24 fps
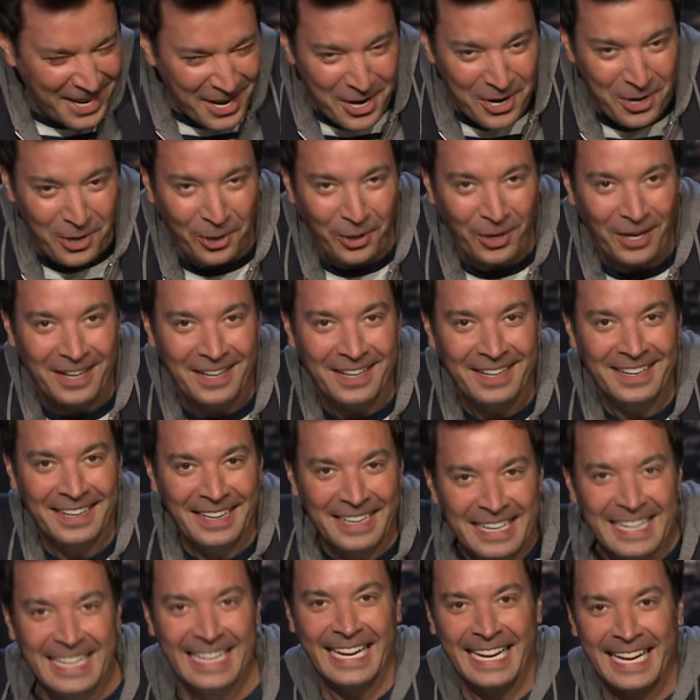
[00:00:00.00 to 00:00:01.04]
Ew!
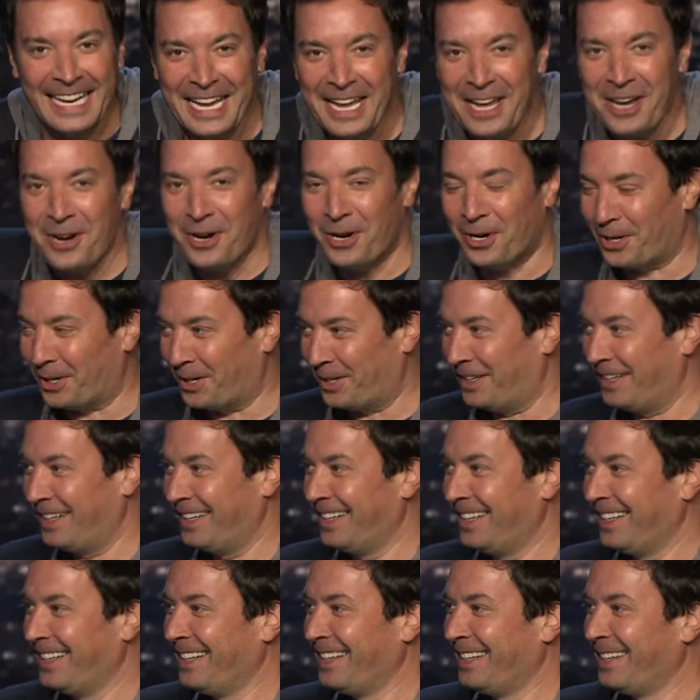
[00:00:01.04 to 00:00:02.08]
Ew!
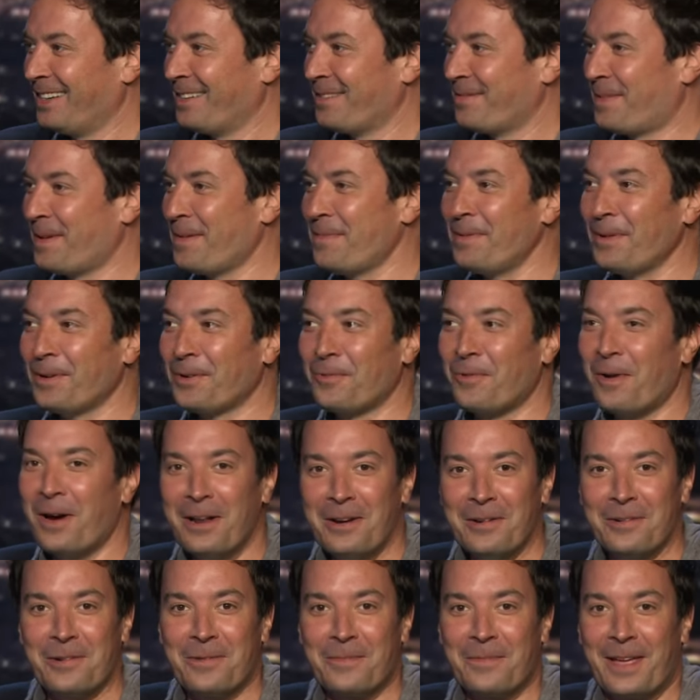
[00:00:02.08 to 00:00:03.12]
People are
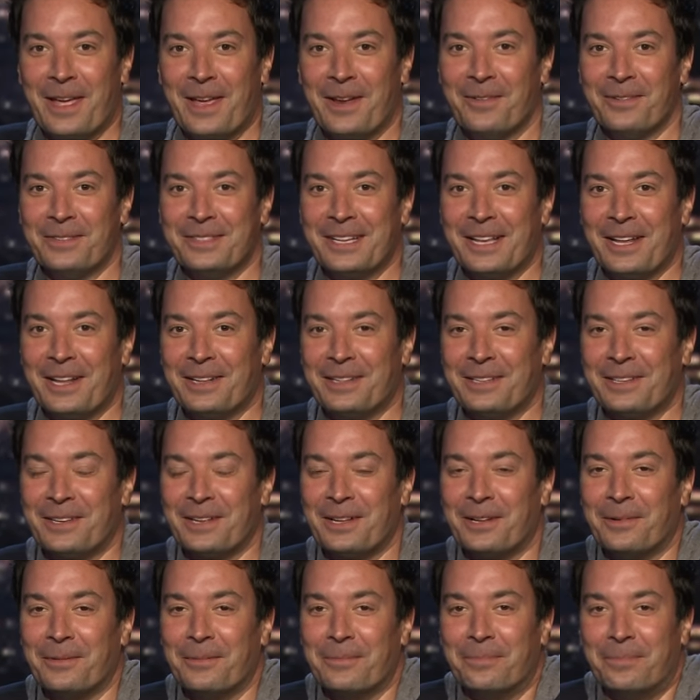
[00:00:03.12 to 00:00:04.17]
wondering, man. Was that
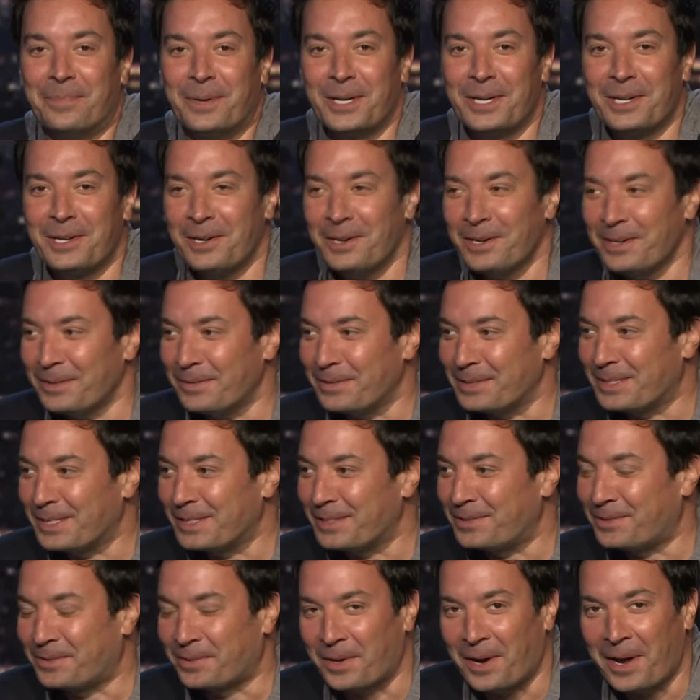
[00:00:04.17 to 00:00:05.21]
the booger? Was
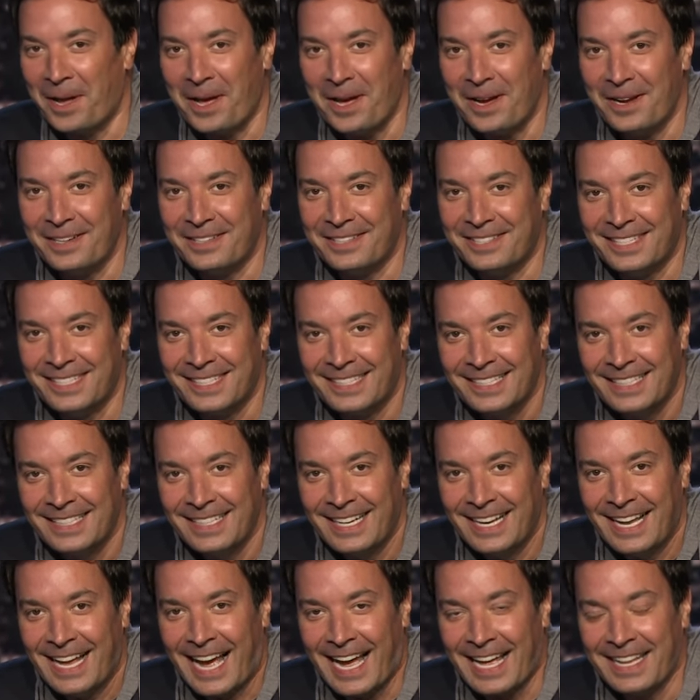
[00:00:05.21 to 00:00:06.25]
it drugs?
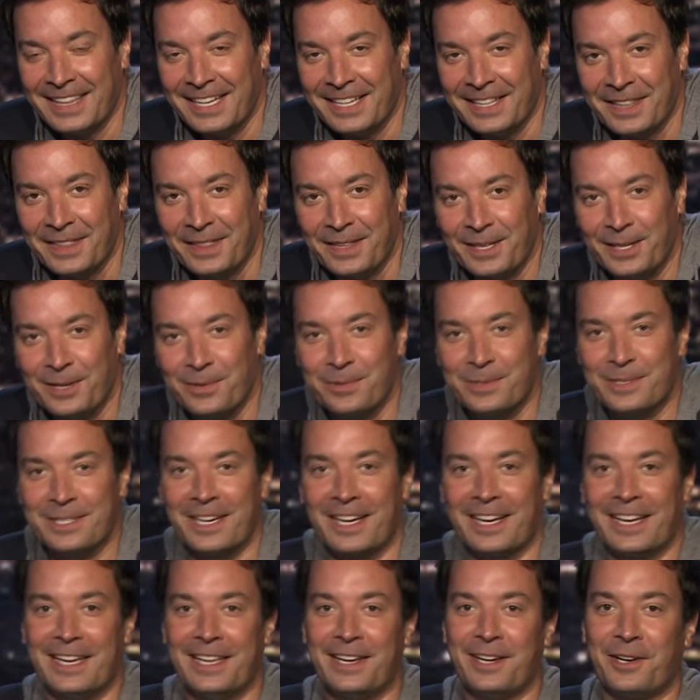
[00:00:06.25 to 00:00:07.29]
I'd like to think he was
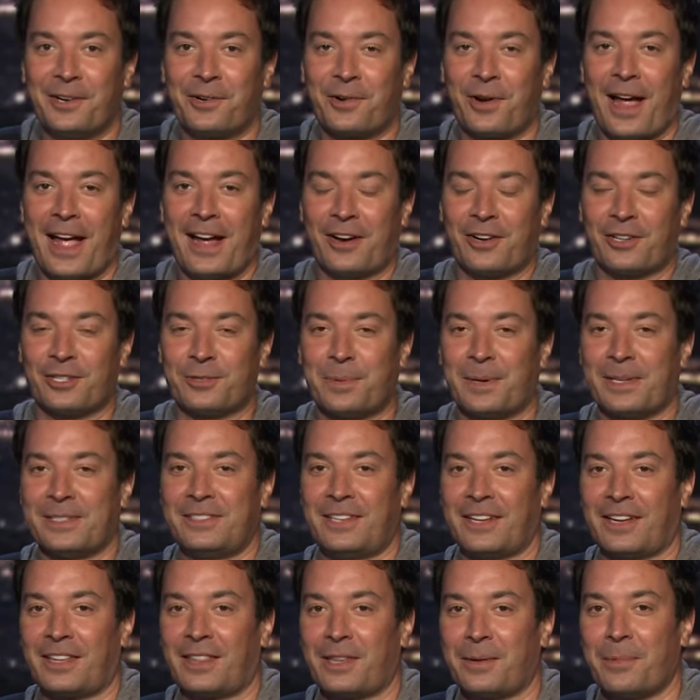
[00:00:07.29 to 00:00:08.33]
uh, eating crackers by
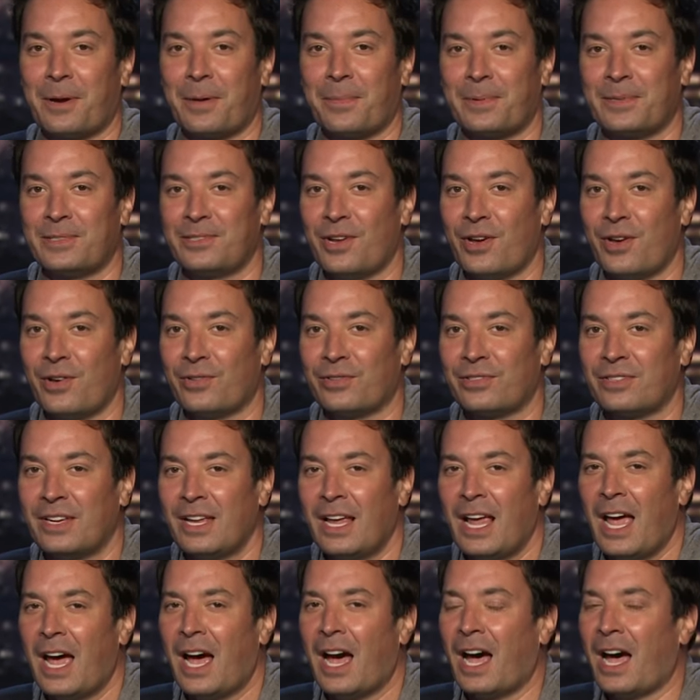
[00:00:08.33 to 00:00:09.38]
sticking them up his nose.
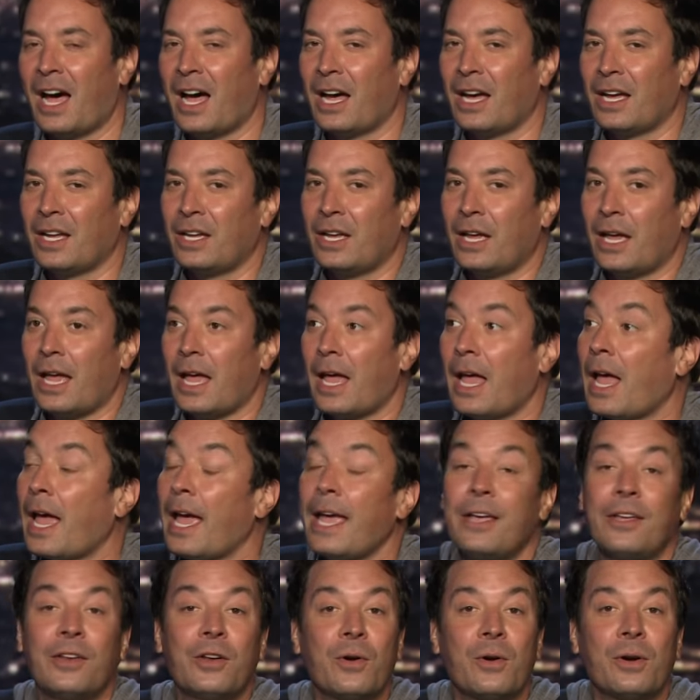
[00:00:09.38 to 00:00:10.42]
Uh,
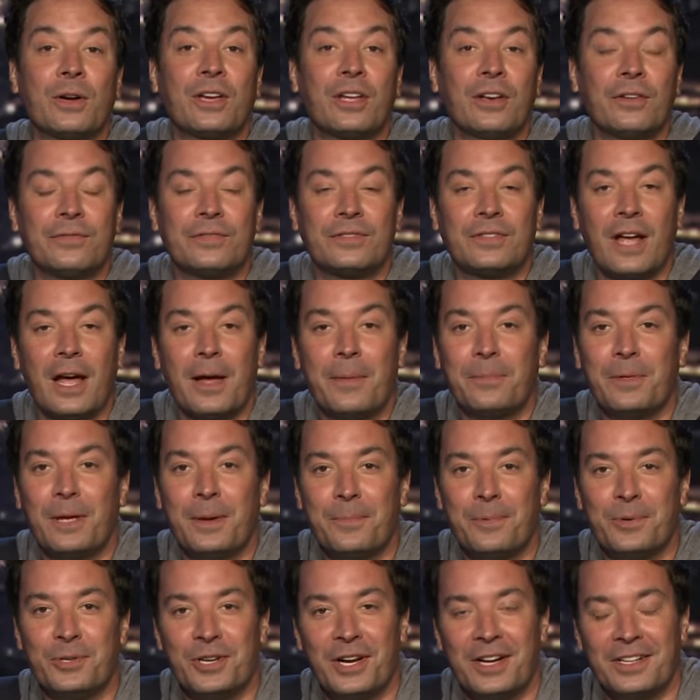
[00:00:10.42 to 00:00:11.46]
hey, you know what could have stopped that
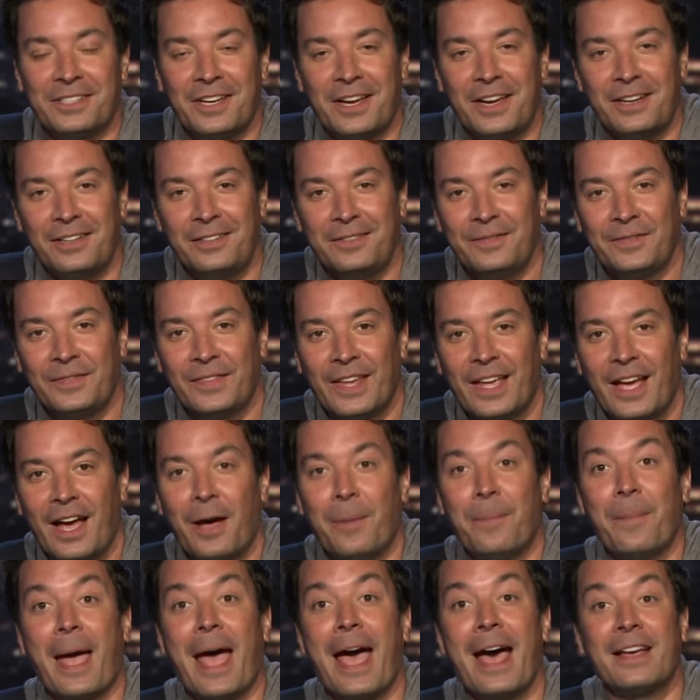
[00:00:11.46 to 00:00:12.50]
projectile? A
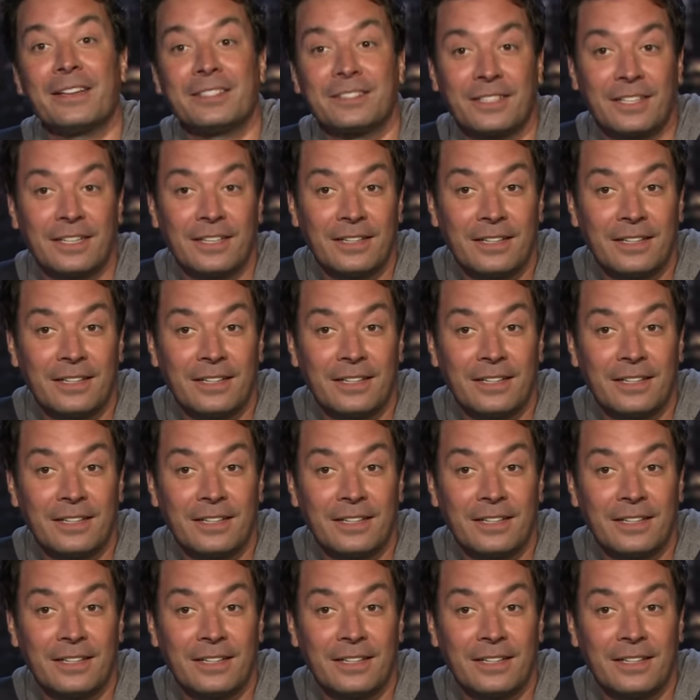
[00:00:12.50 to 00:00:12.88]
mask.